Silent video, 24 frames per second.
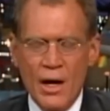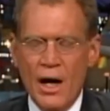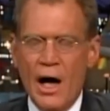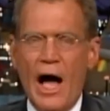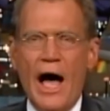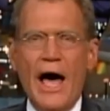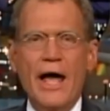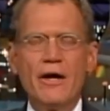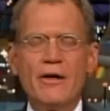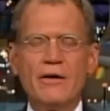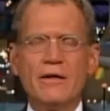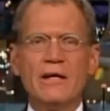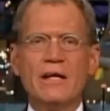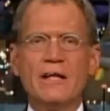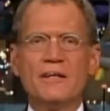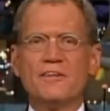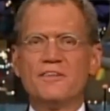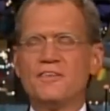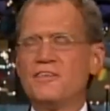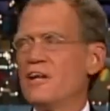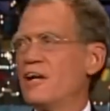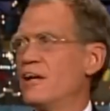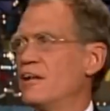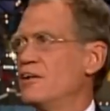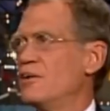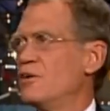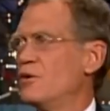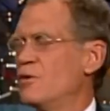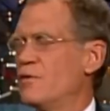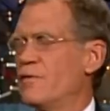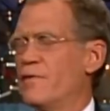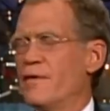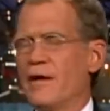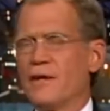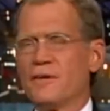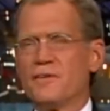I don't need to tell
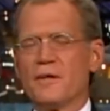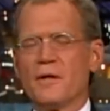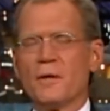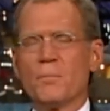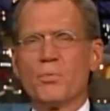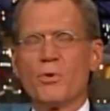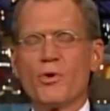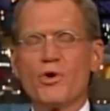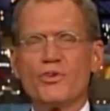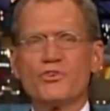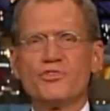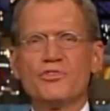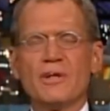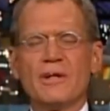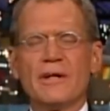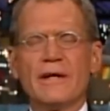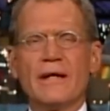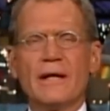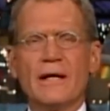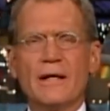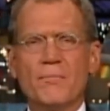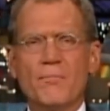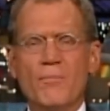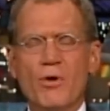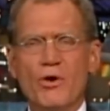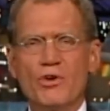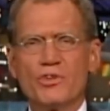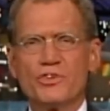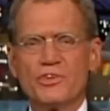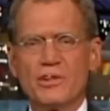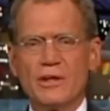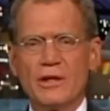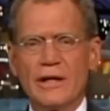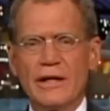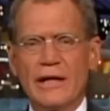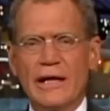you that uh, personally,
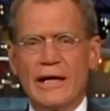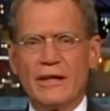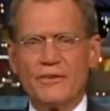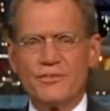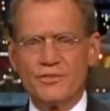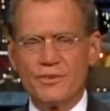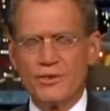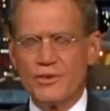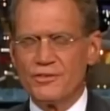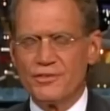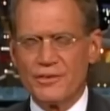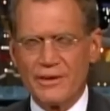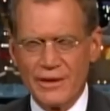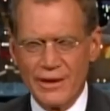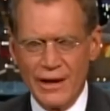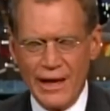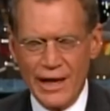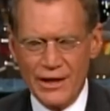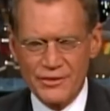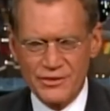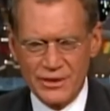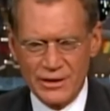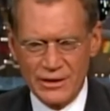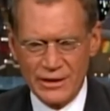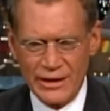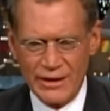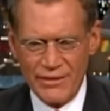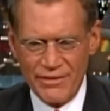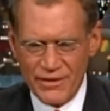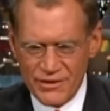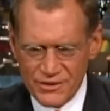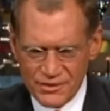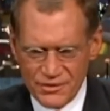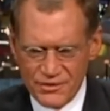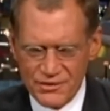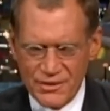emotionally, and sociologically,
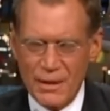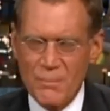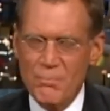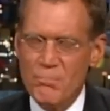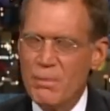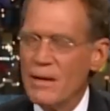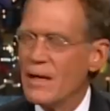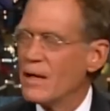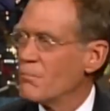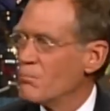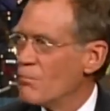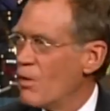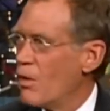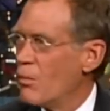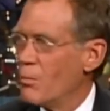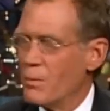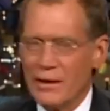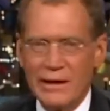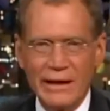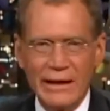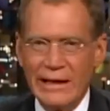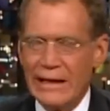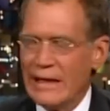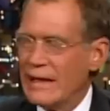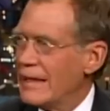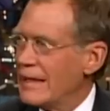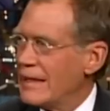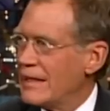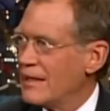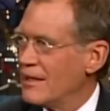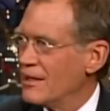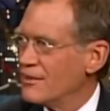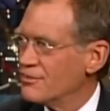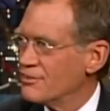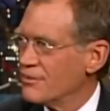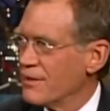this is a big moment in any
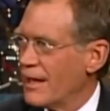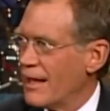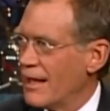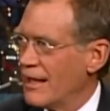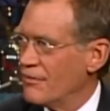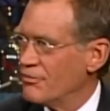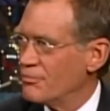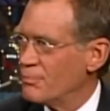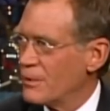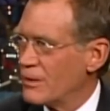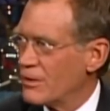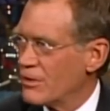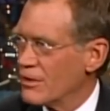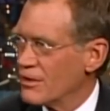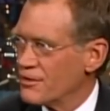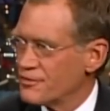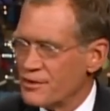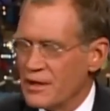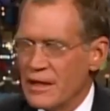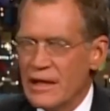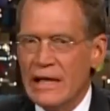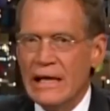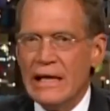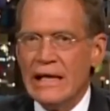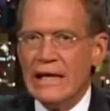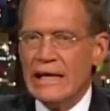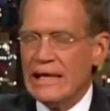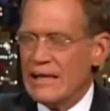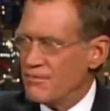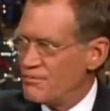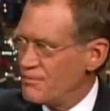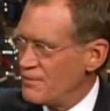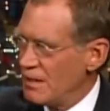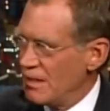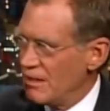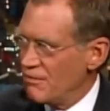kid's life because
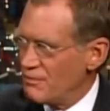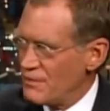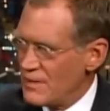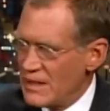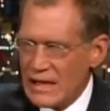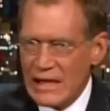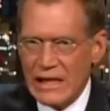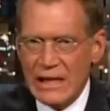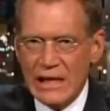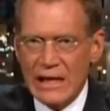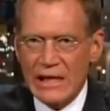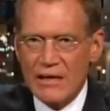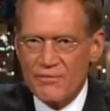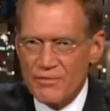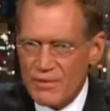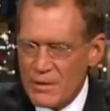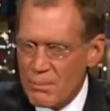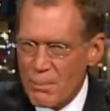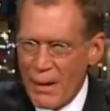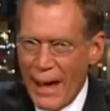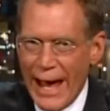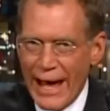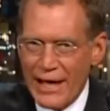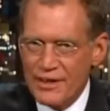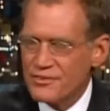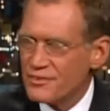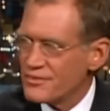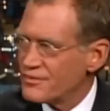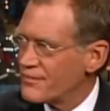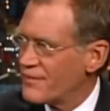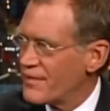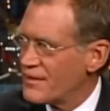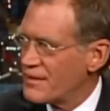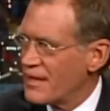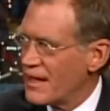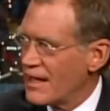if, if, he, if he
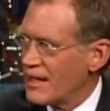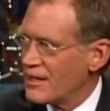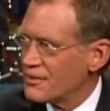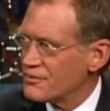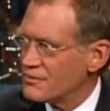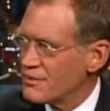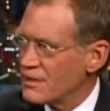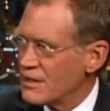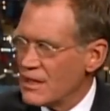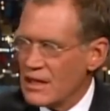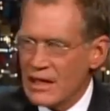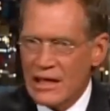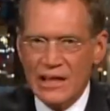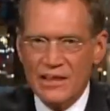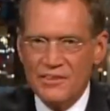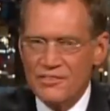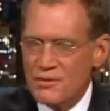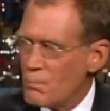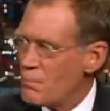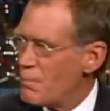passes the test, he's a